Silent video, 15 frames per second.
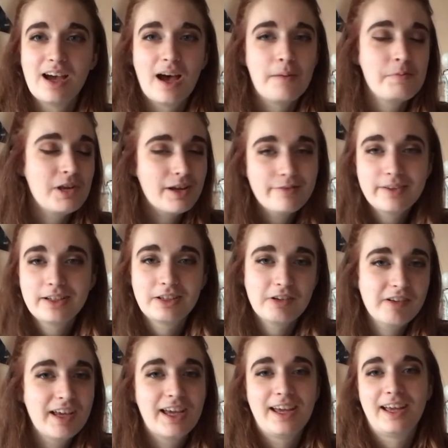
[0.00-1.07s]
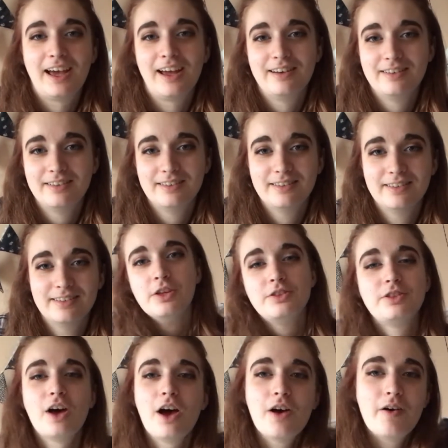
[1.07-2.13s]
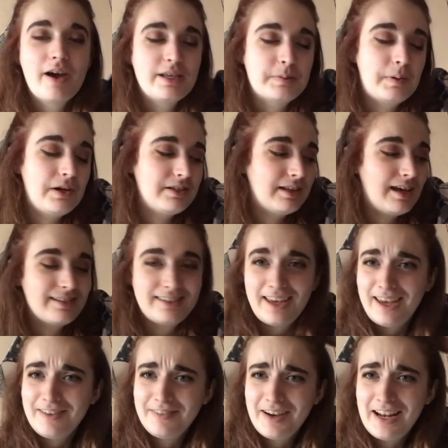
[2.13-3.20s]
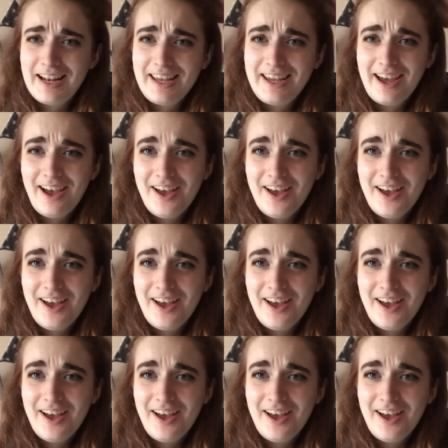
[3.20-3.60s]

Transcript: I'm loving doing it again. So I suppose that's it really.